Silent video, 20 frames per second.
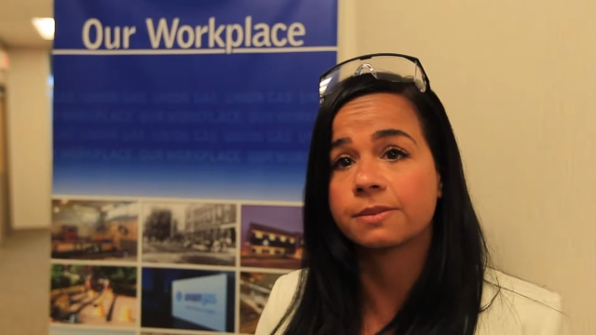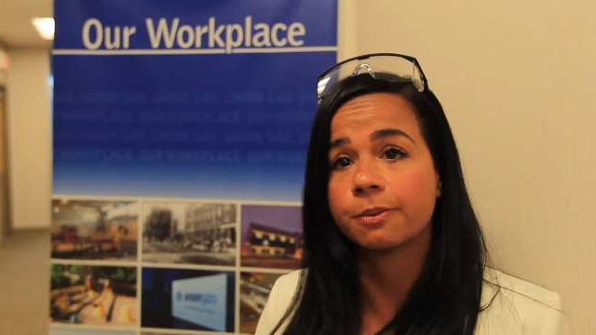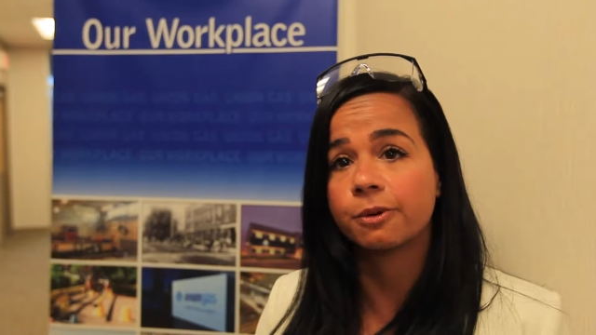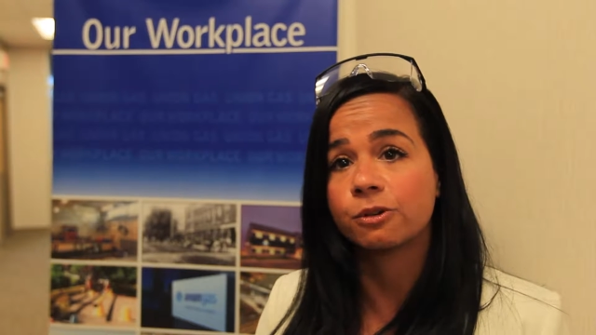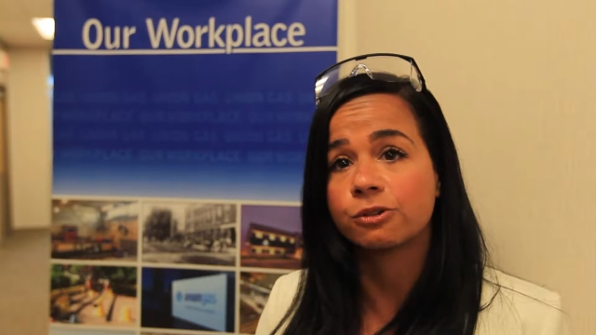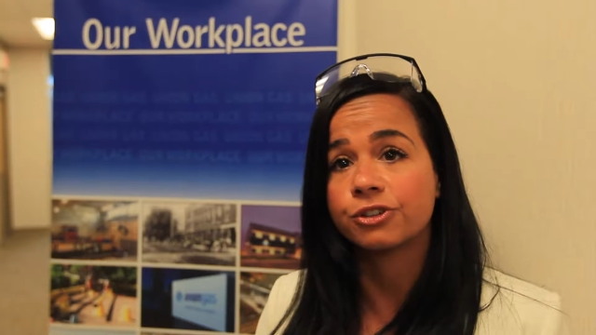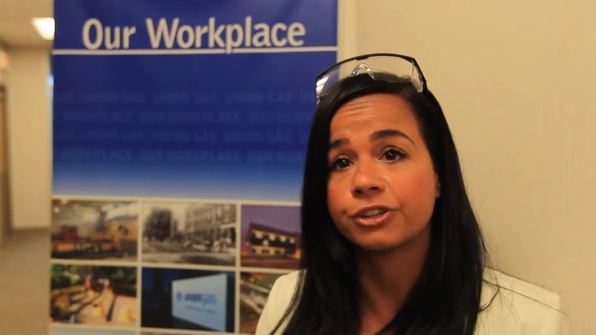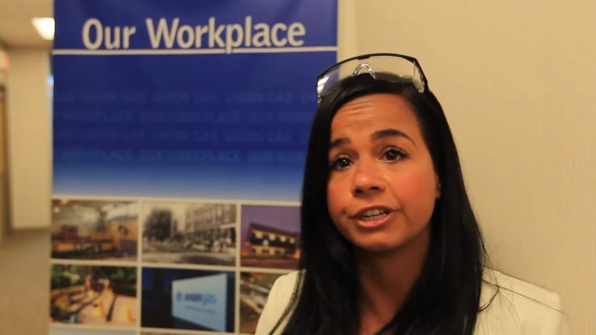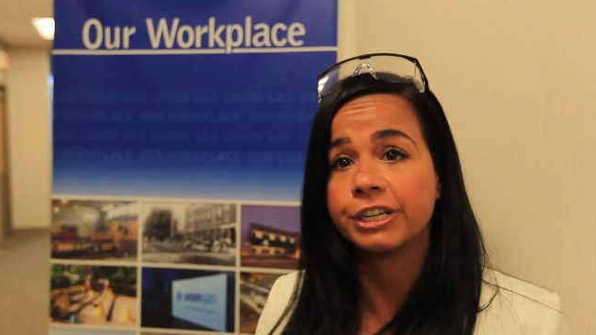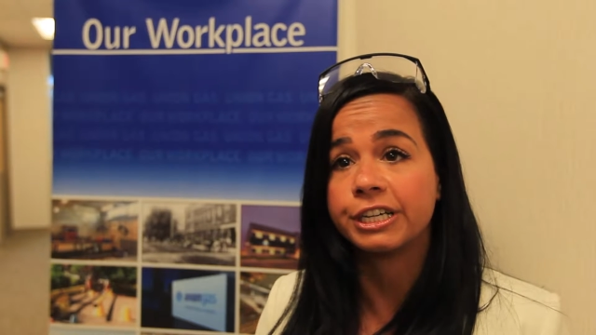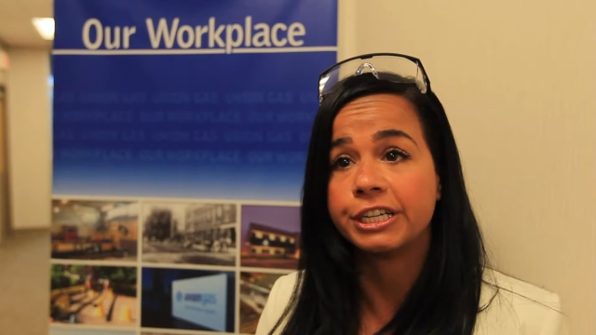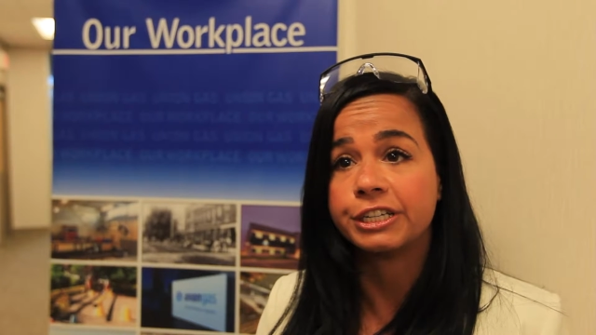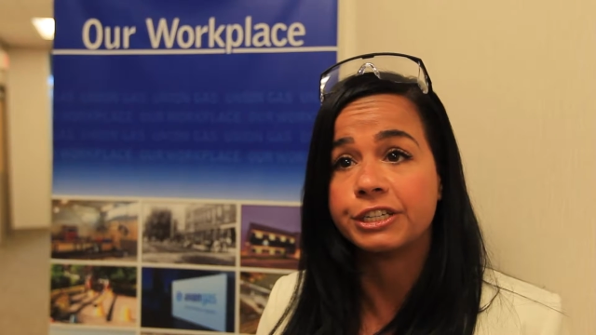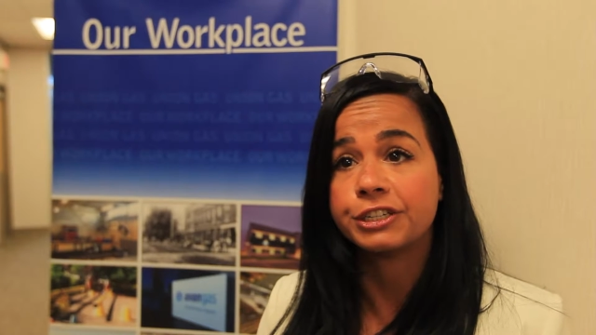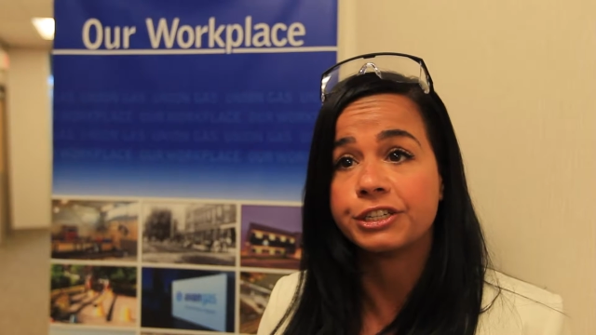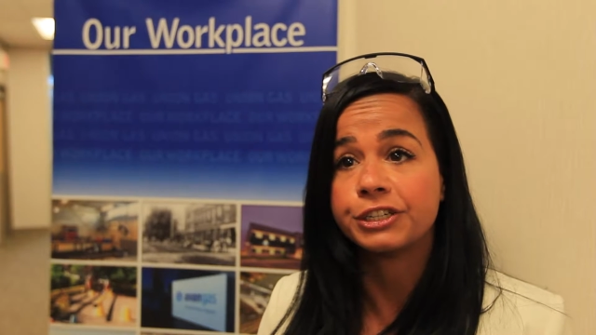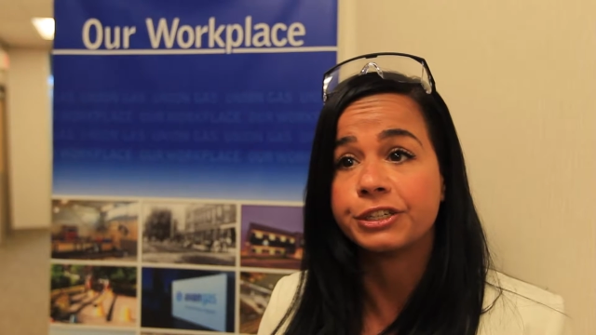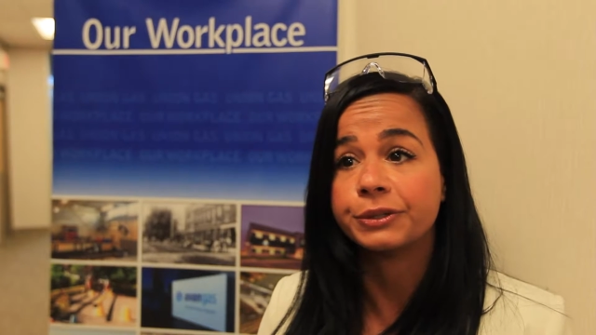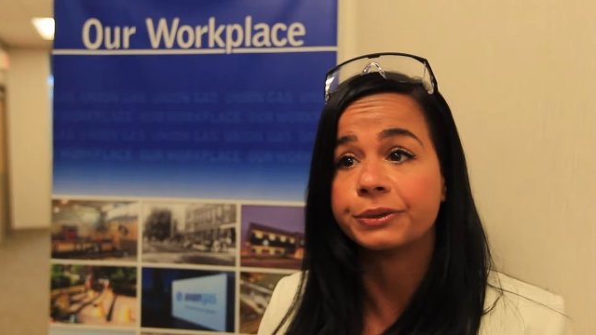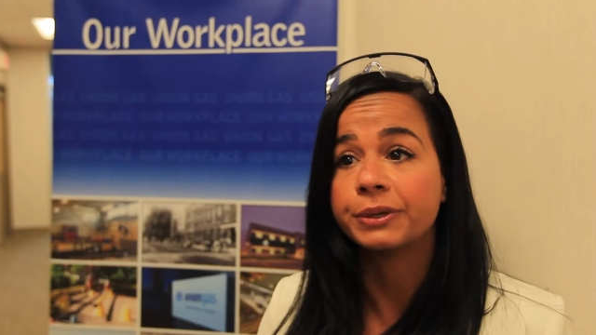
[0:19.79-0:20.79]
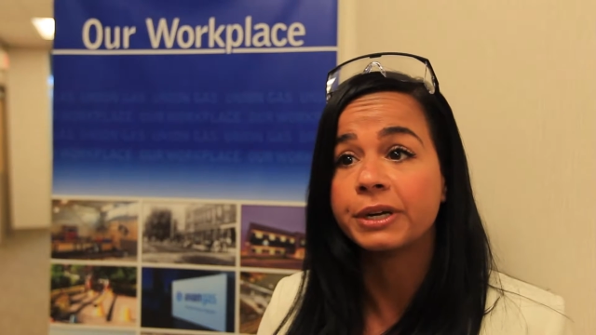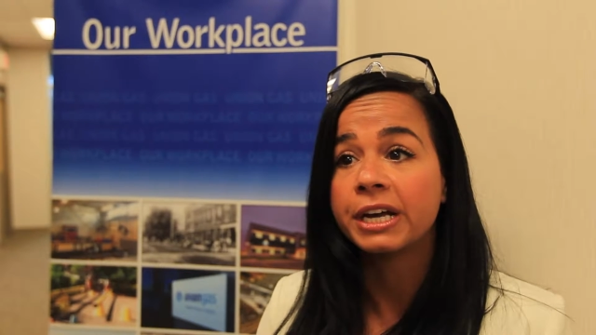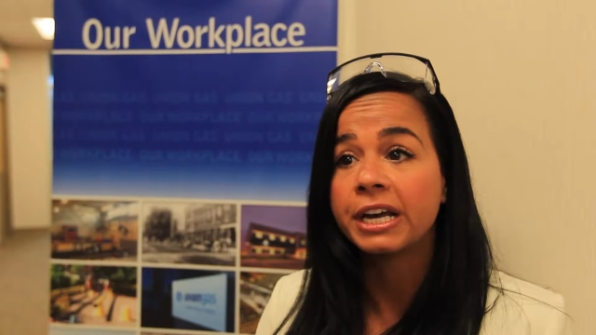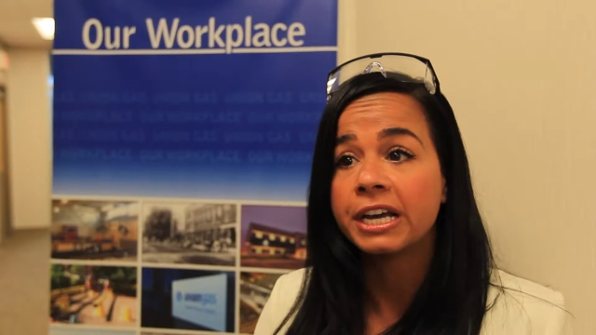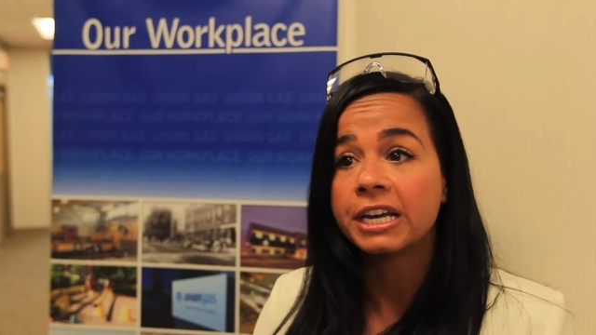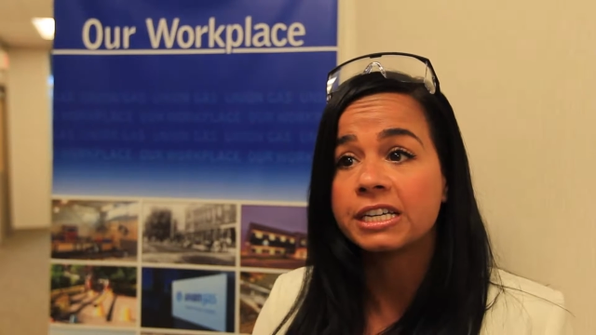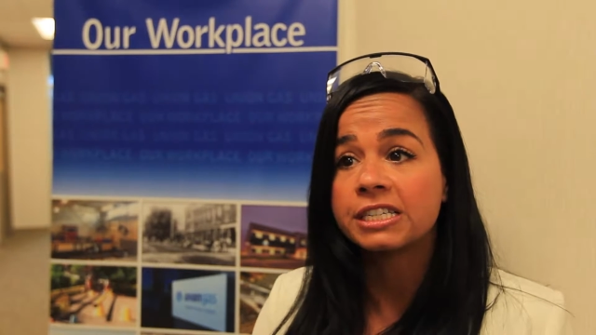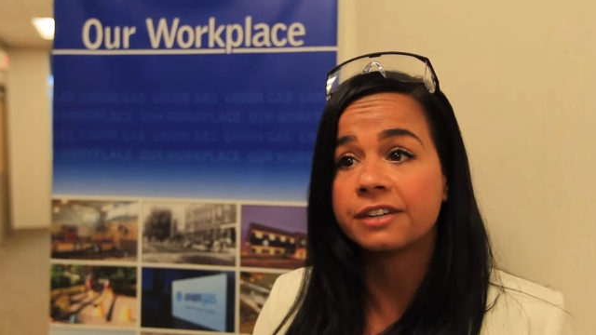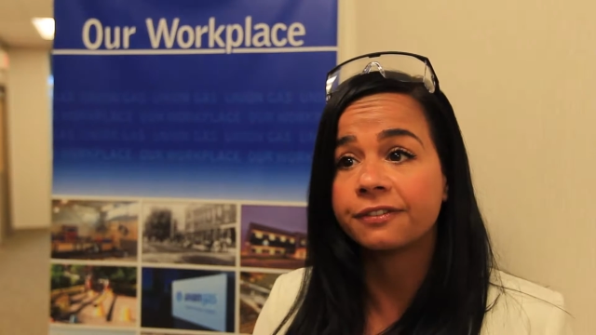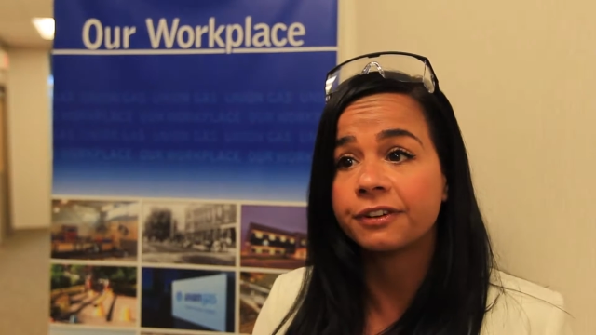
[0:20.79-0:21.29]
exposure into
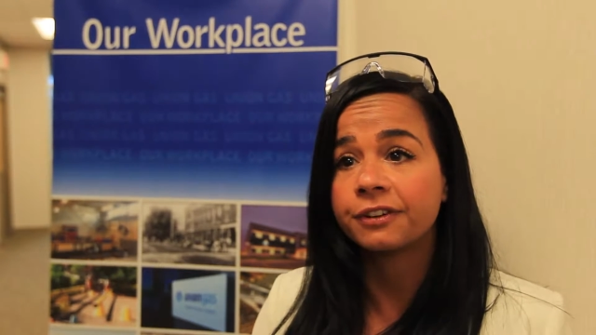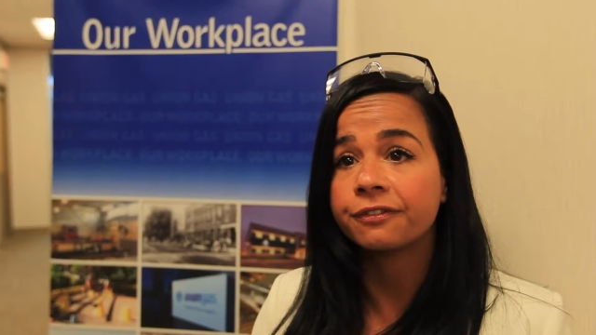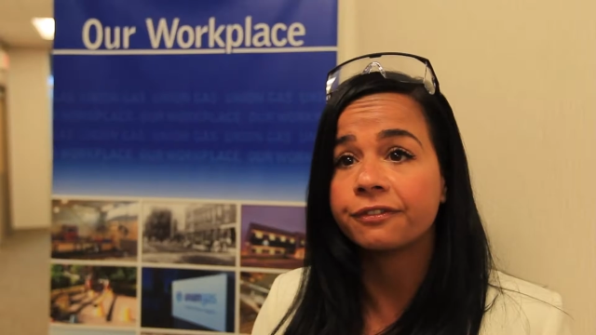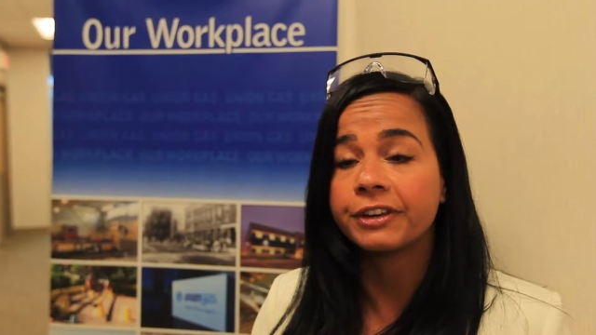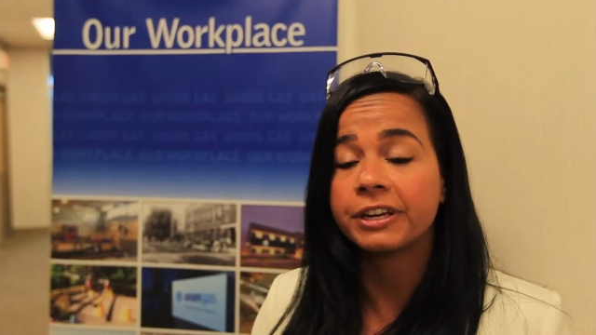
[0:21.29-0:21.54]
different